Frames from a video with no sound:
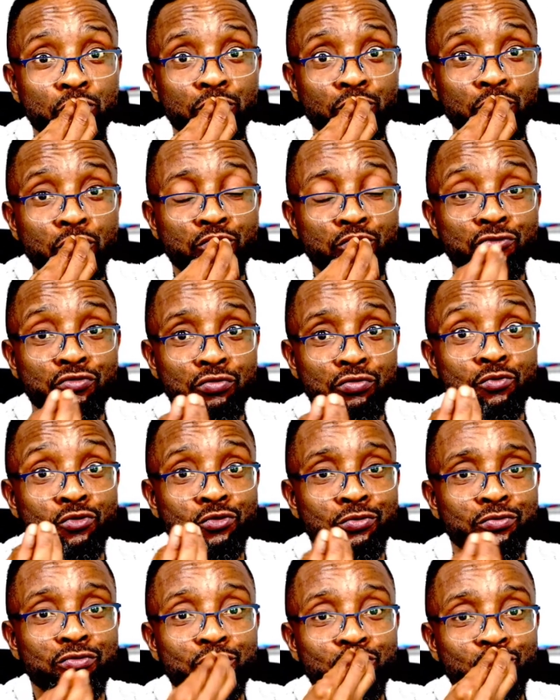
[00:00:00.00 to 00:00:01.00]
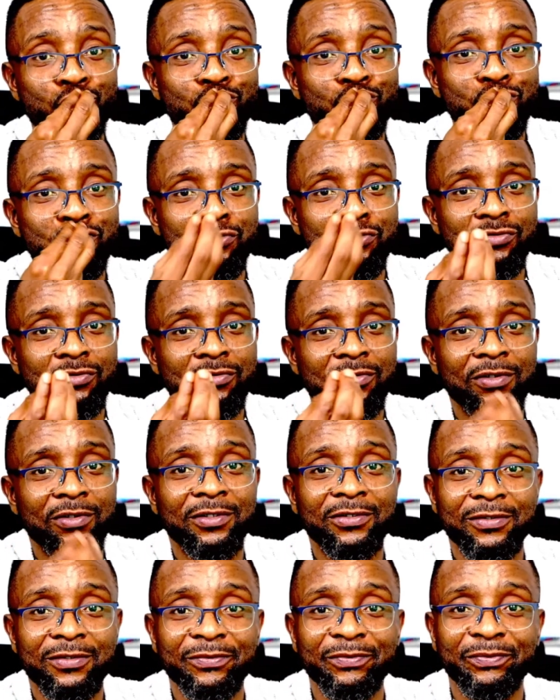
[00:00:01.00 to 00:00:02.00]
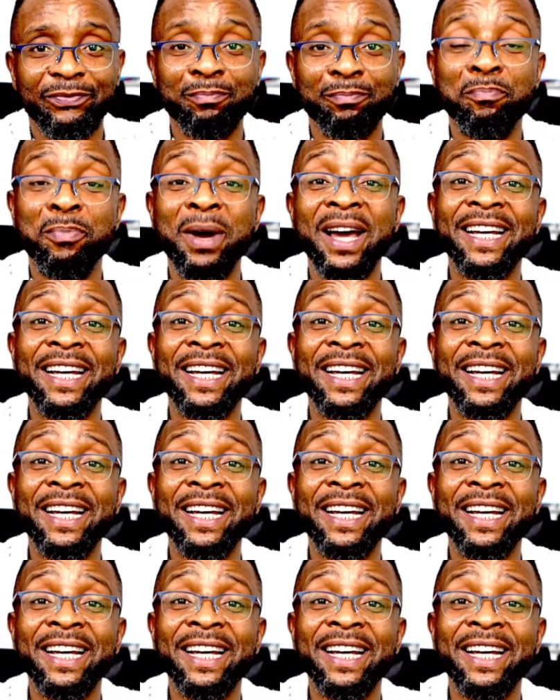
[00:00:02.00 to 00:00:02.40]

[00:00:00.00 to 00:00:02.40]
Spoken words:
Yes. So it's like